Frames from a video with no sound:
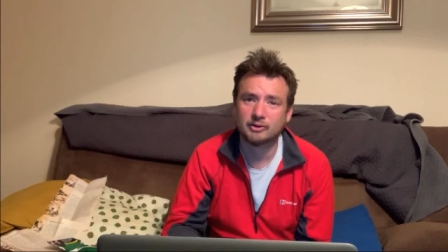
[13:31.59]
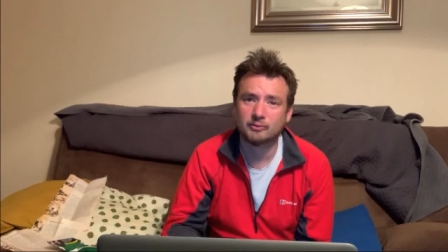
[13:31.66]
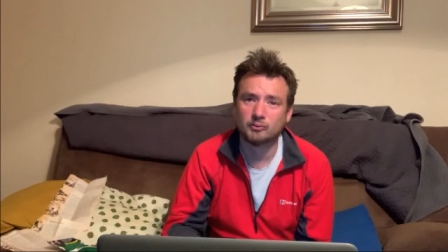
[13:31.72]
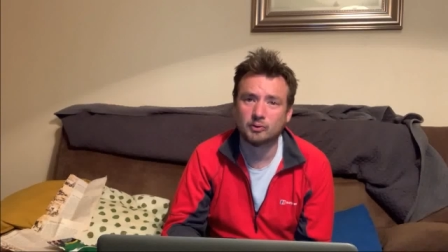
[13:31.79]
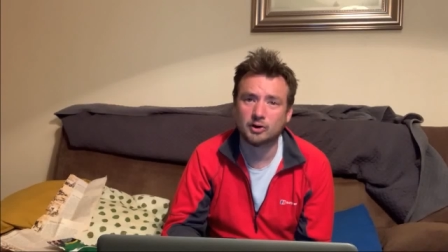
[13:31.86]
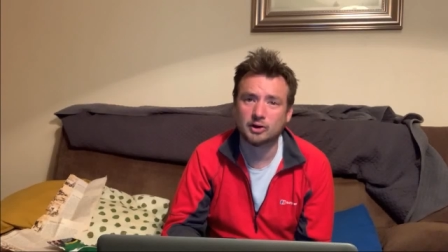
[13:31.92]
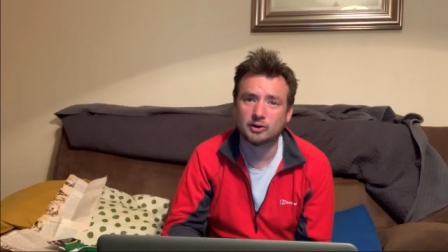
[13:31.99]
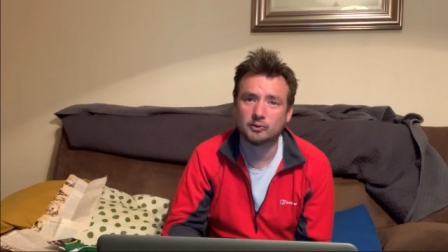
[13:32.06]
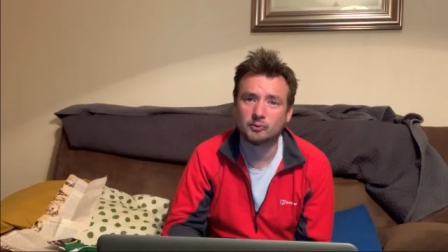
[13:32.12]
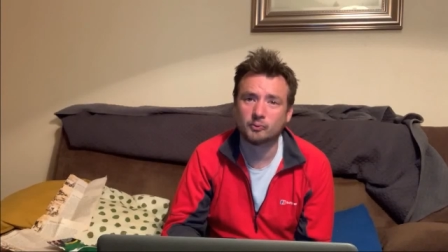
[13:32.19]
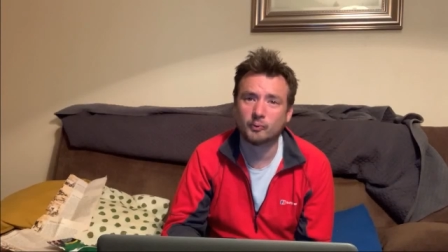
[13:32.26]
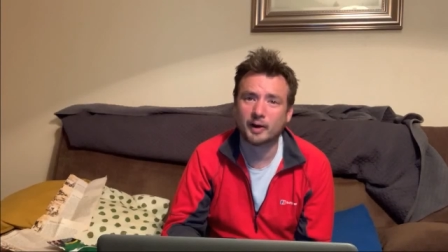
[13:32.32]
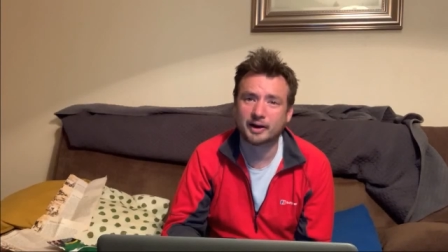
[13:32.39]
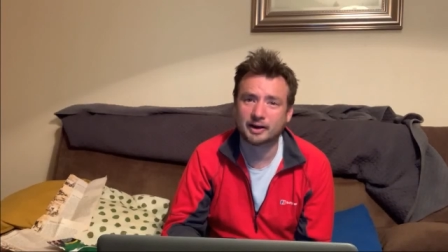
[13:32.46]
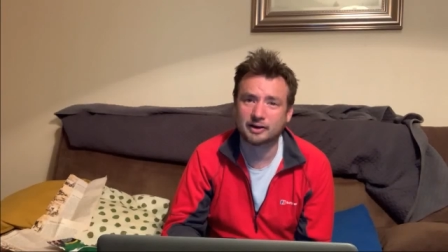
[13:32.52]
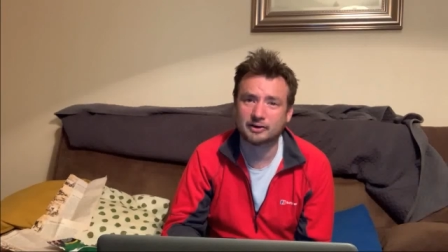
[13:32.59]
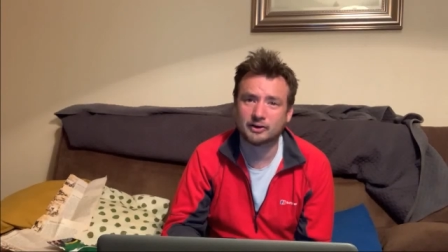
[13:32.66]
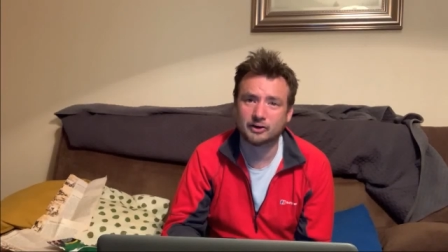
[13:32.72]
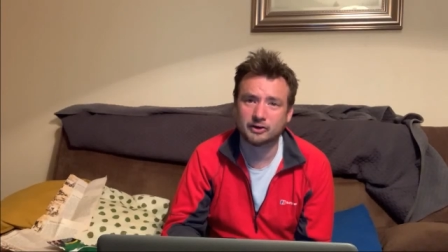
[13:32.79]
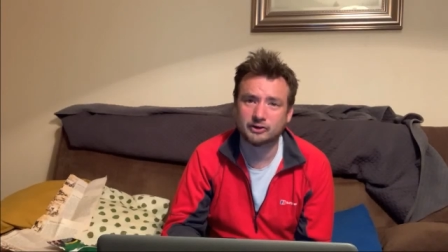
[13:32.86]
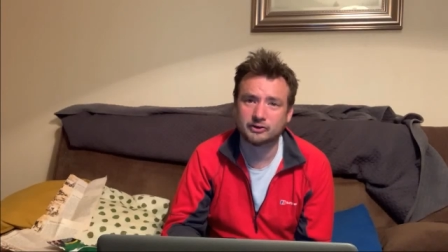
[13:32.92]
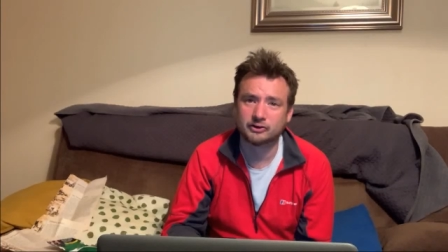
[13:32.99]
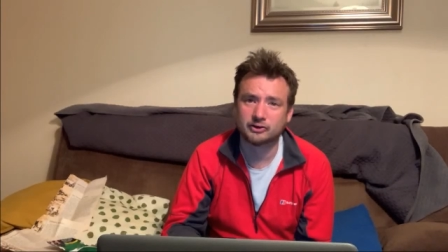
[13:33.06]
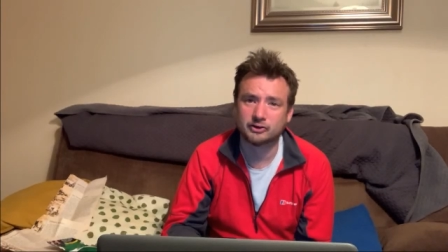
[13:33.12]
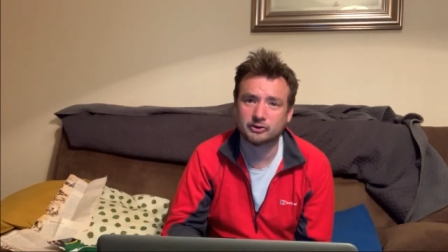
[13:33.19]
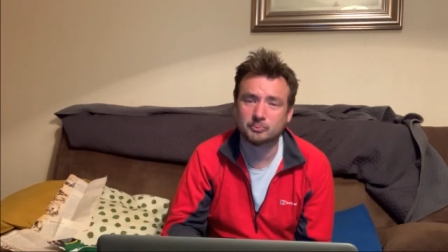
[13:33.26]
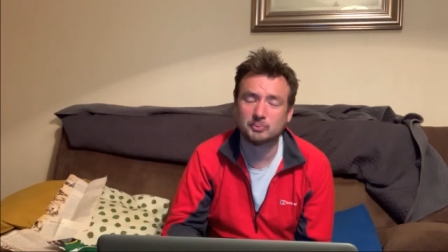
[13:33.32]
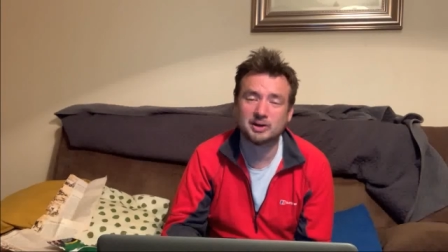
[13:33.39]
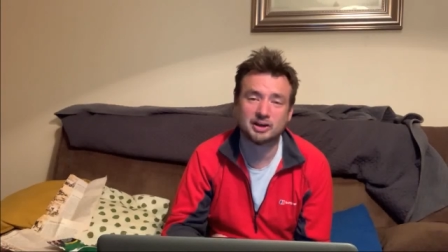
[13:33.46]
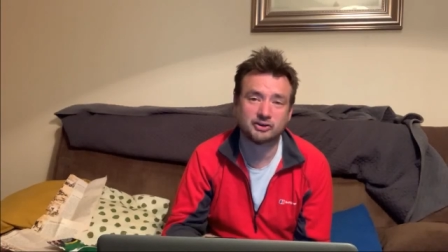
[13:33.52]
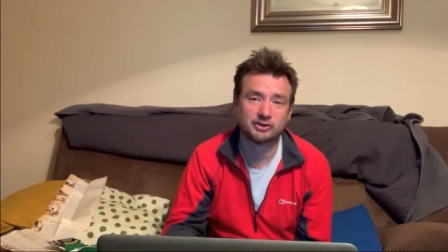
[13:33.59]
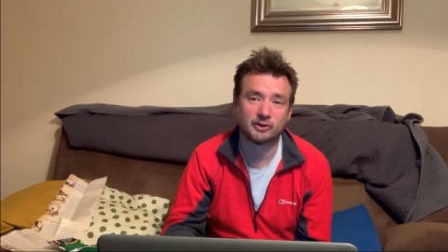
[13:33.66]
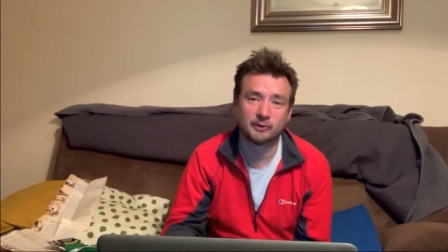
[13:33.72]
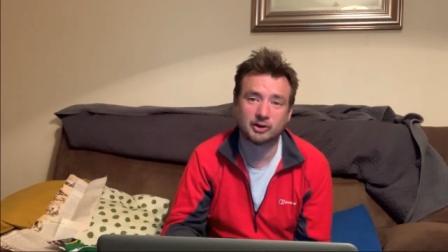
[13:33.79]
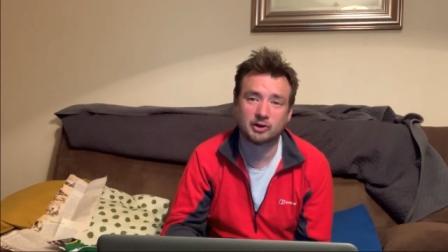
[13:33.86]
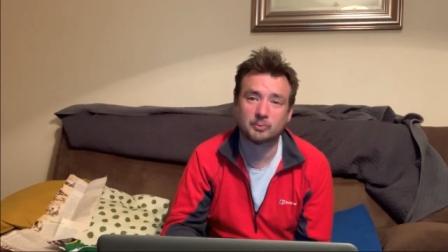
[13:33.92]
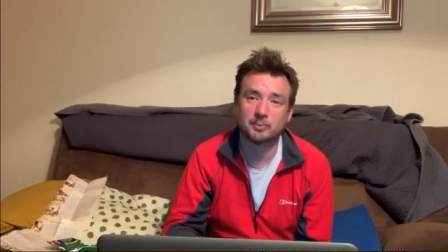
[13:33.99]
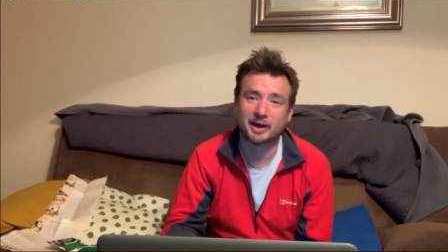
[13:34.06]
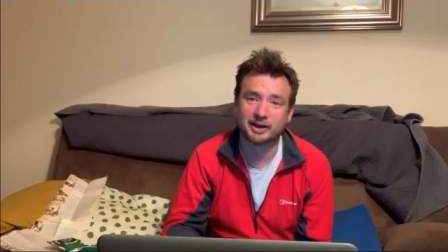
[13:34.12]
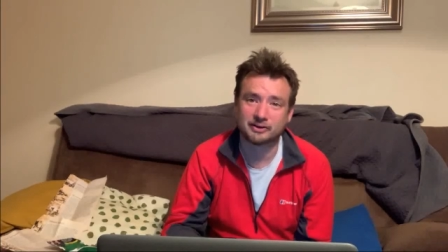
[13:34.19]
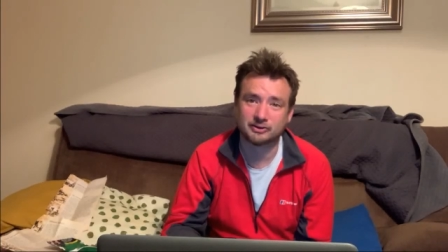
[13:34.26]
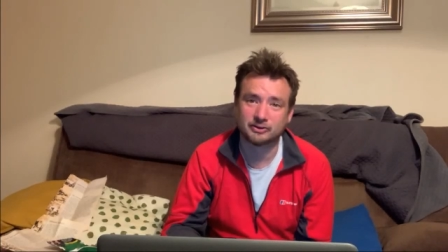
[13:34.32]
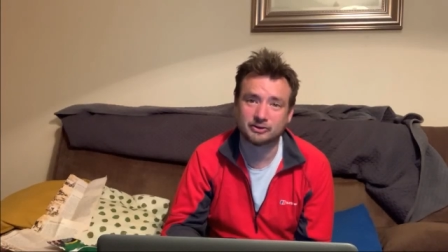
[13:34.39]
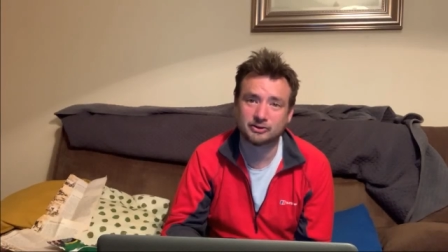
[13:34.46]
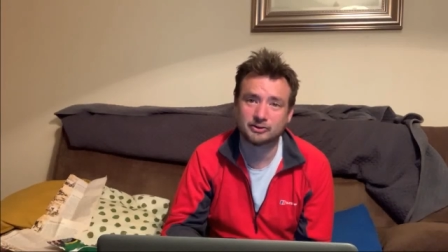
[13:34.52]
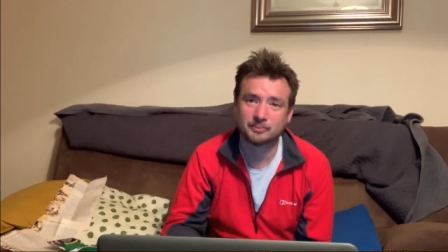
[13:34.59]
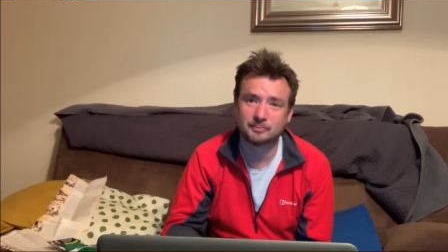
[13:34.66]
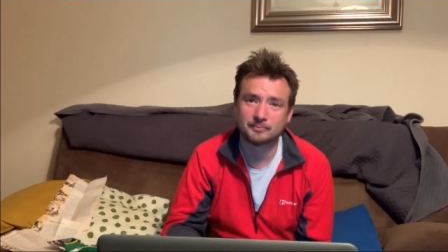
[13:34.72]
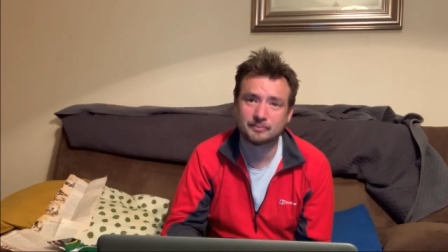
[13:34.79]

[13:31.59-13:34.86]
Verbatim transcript: were recognised as military combatants,